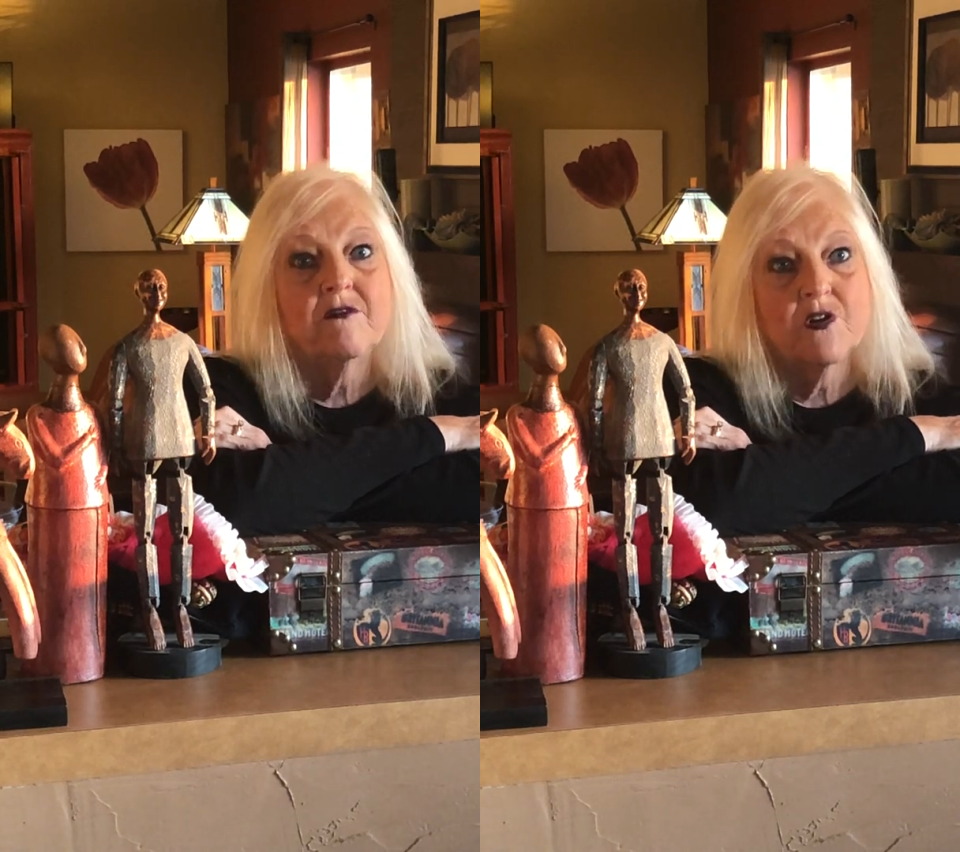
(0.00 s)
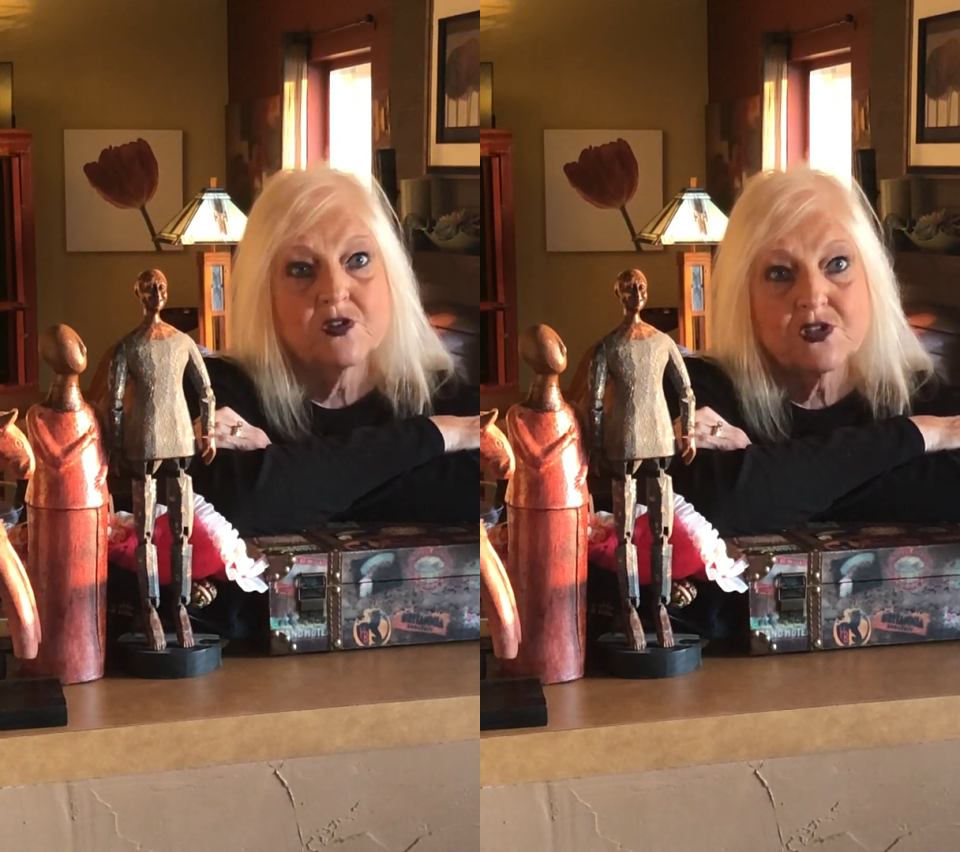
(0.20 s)

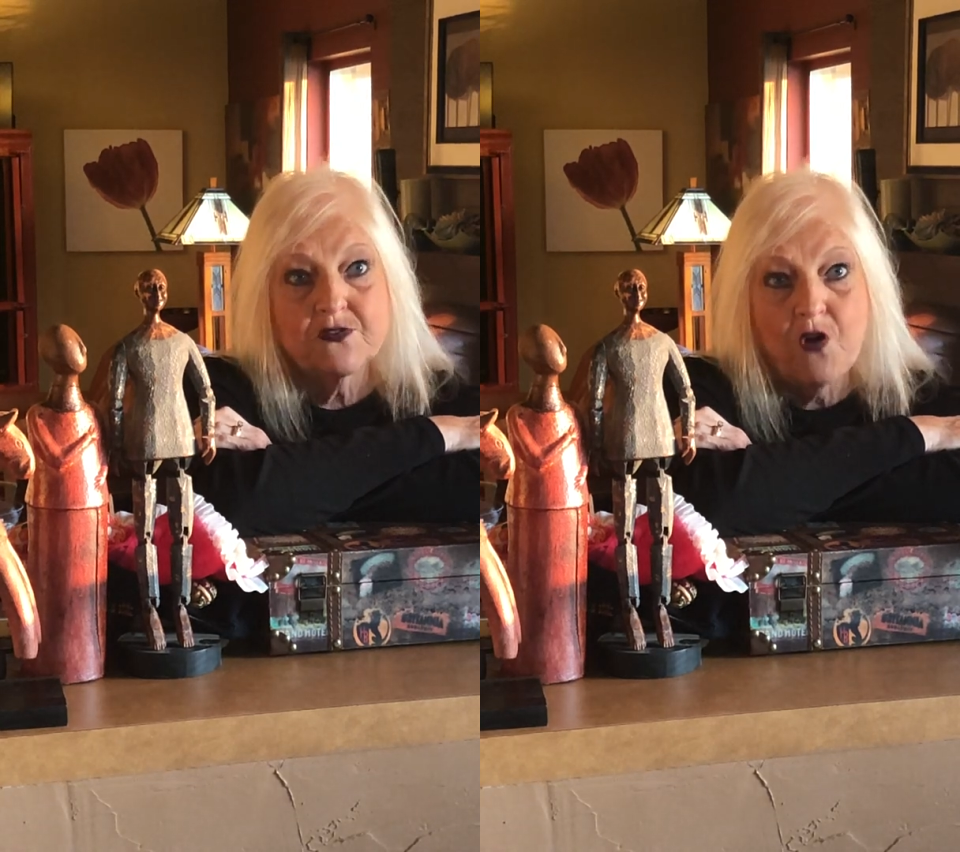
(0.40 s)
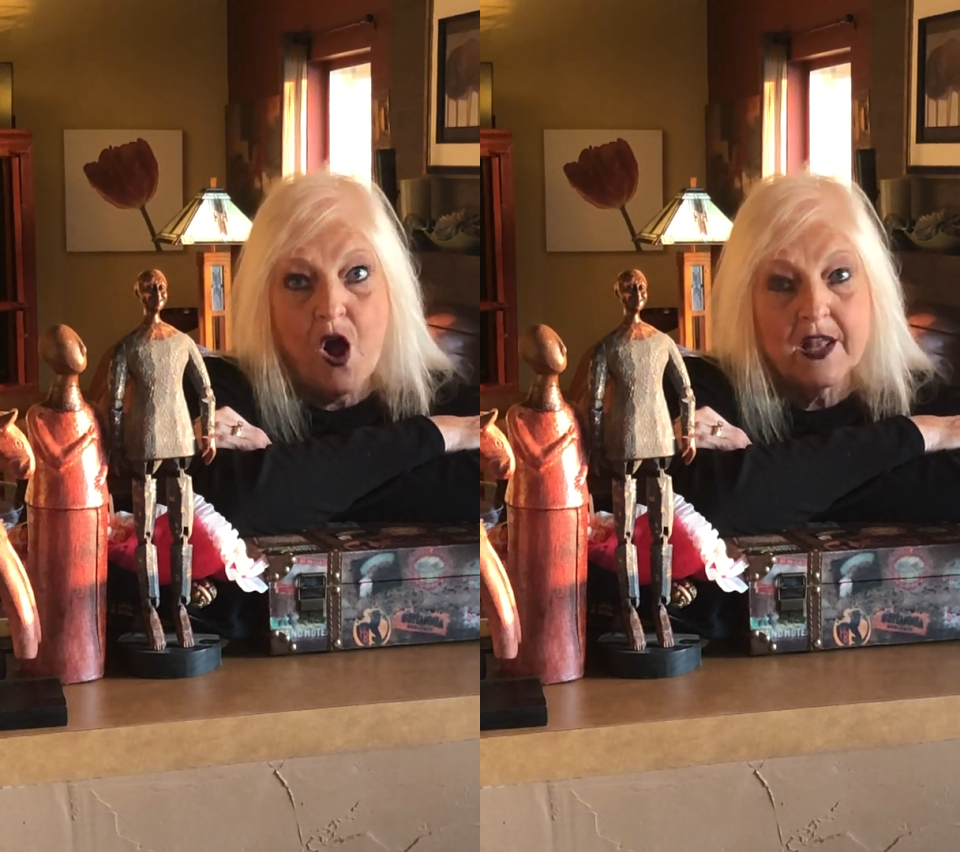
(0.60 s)
first
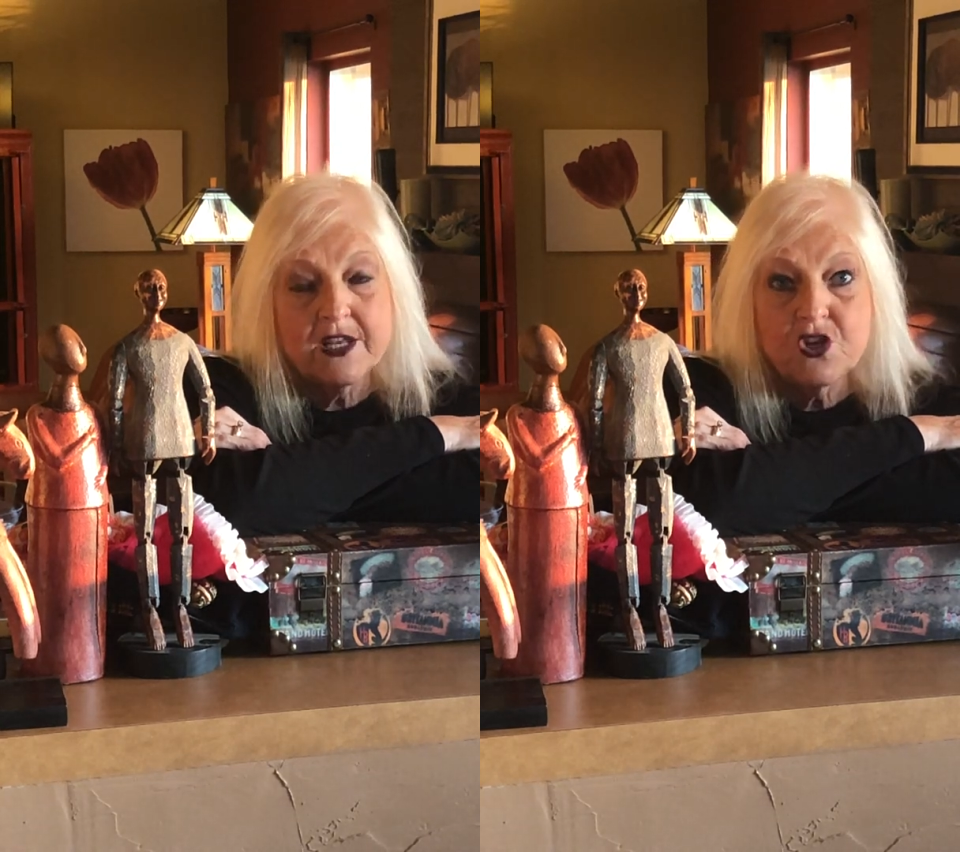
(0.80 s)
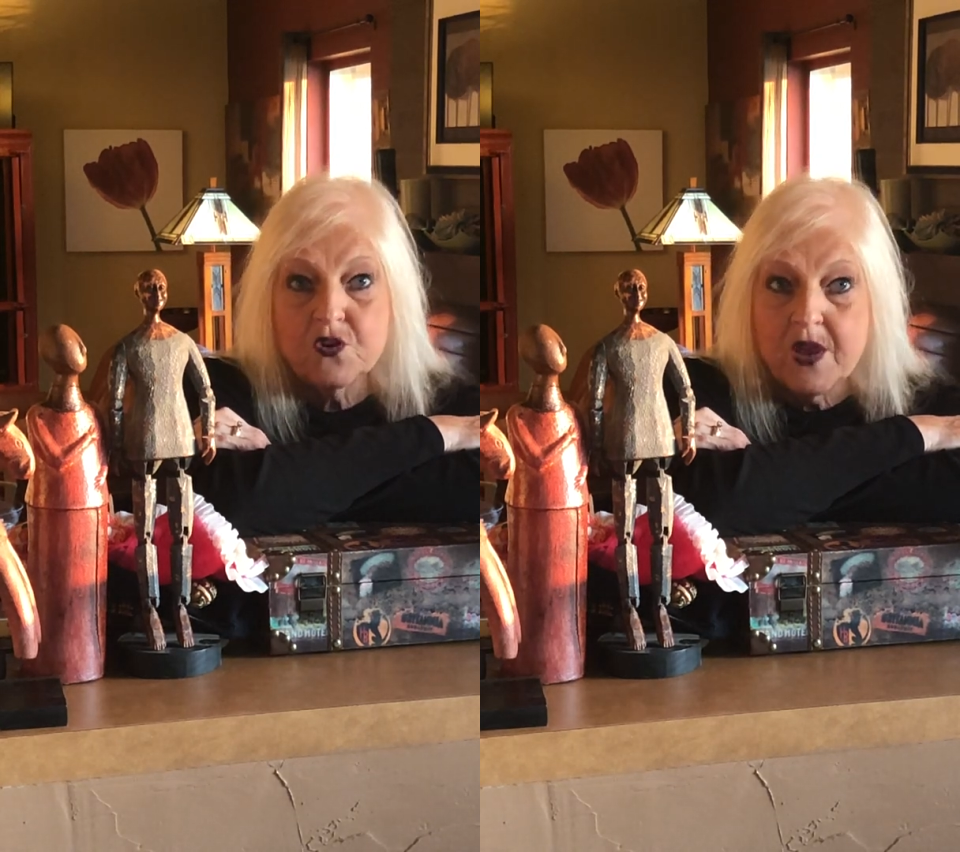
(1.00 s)
of all
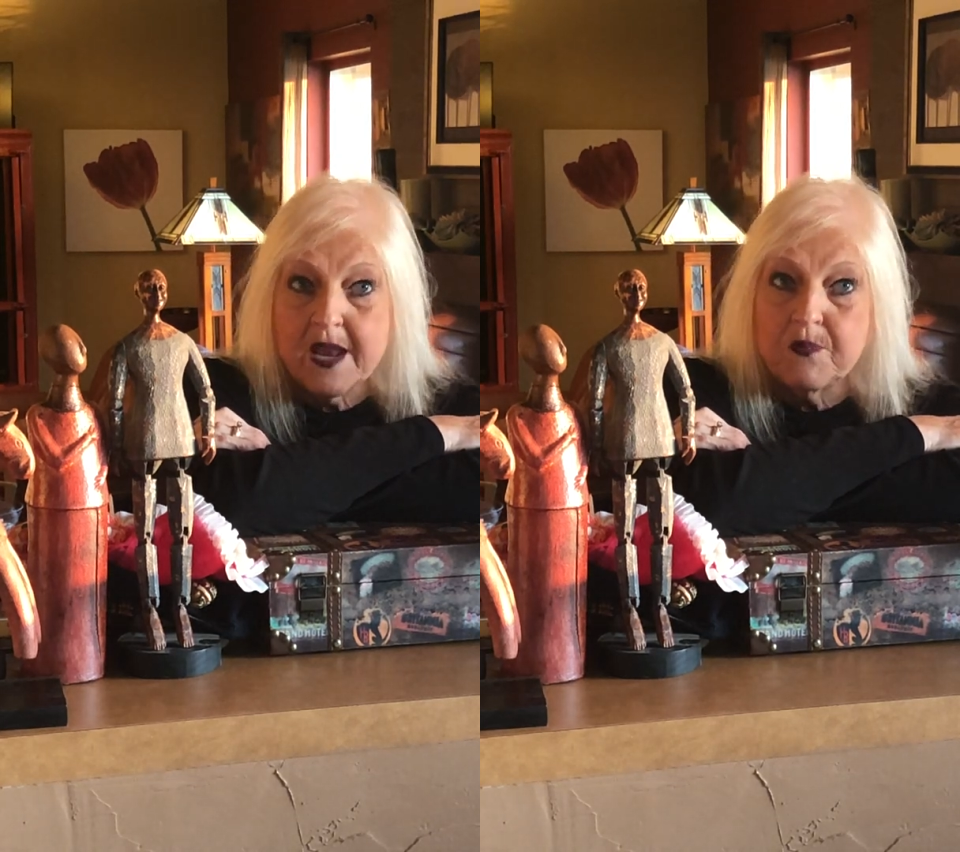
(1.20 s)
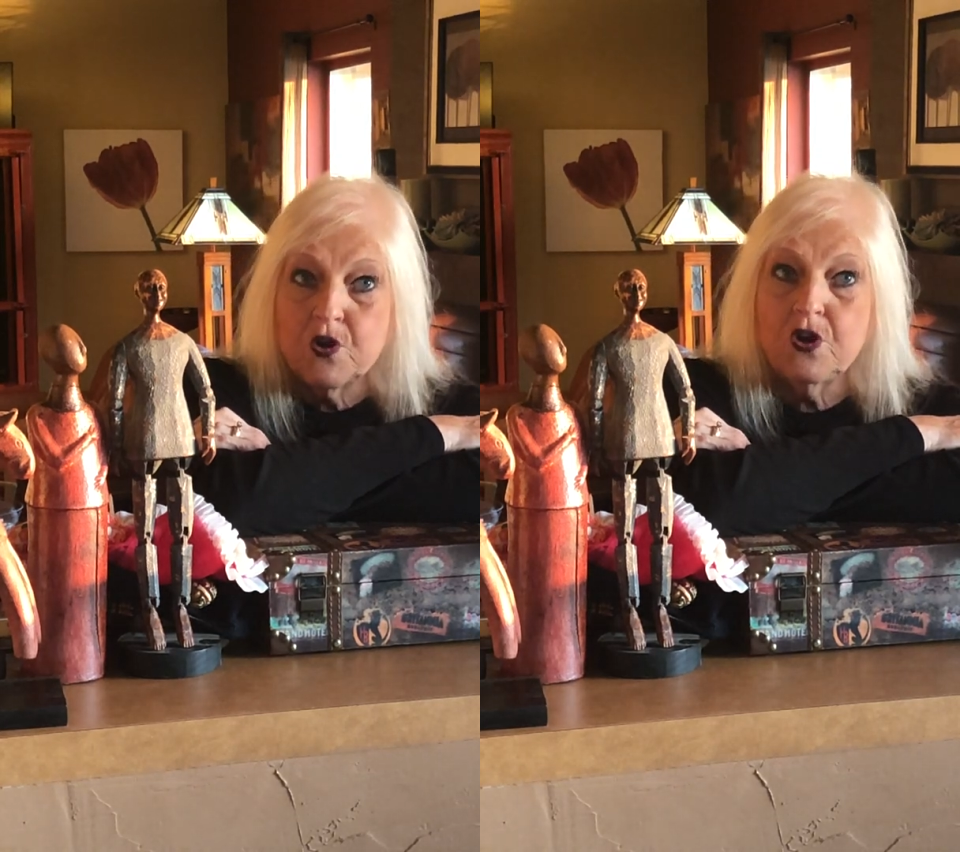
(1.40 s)
in your
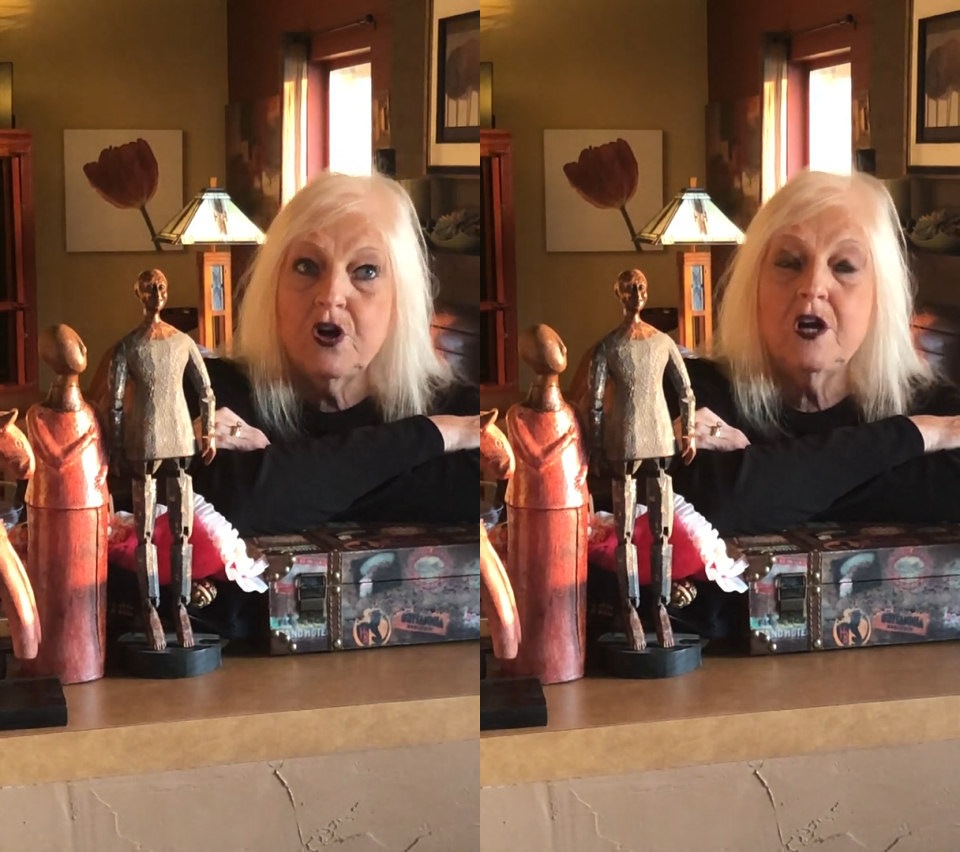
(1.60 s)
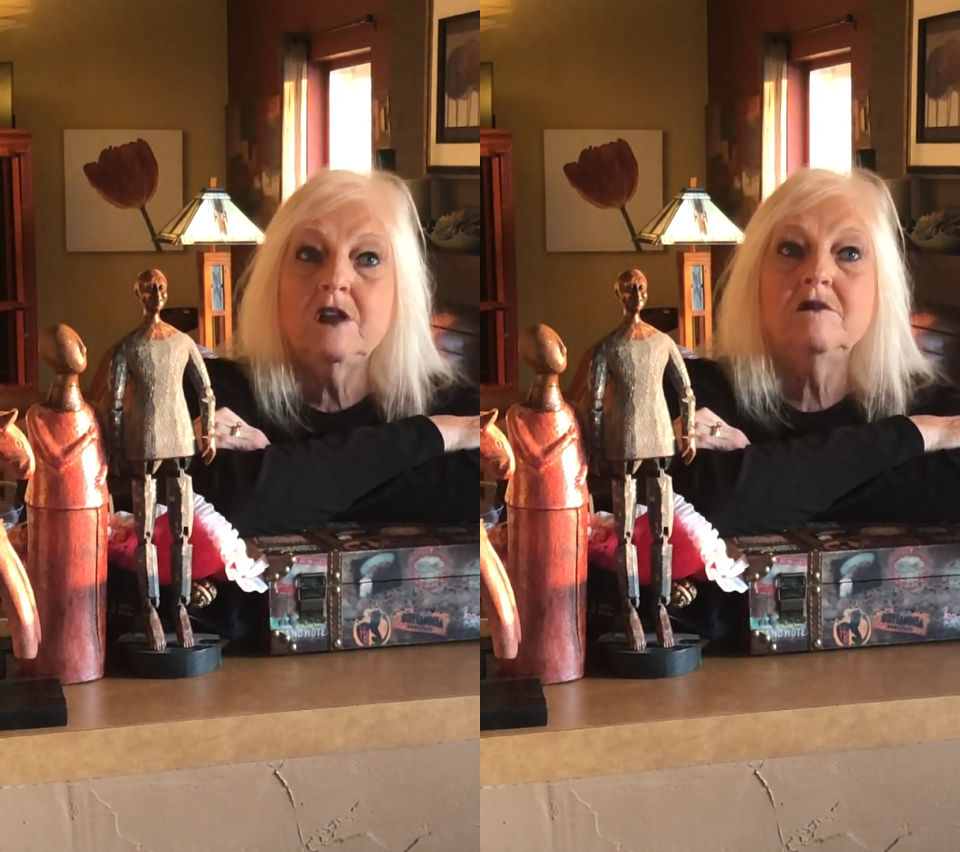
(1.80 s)

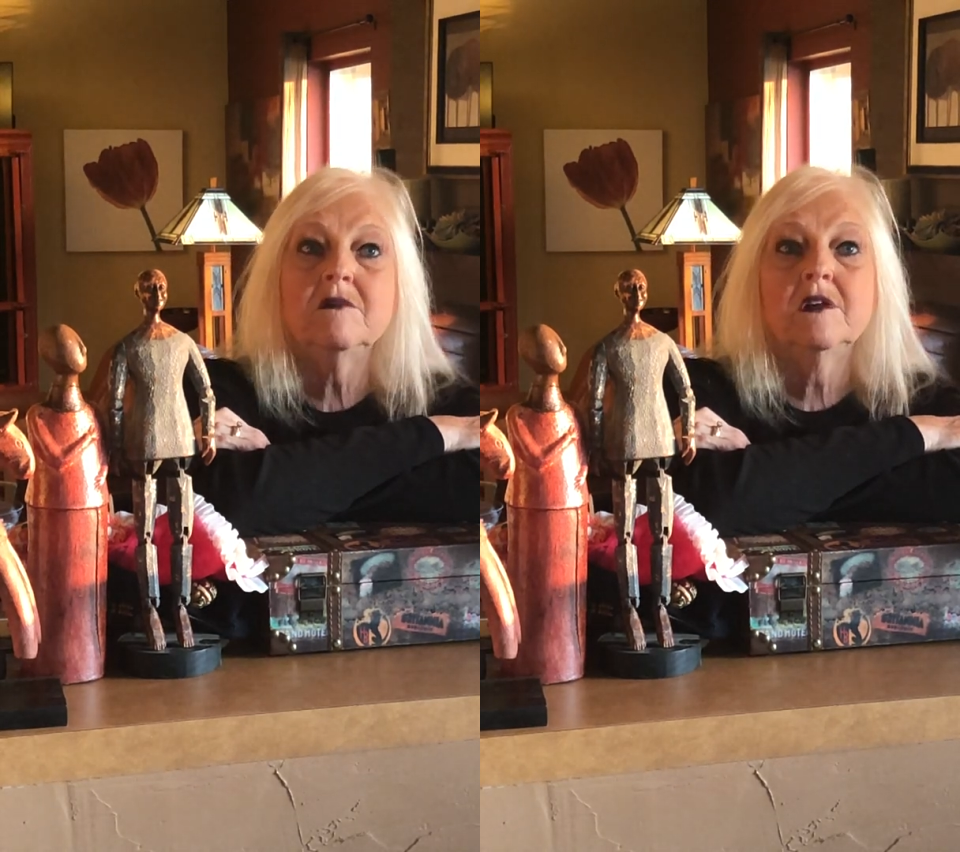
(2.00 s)
neighborhood,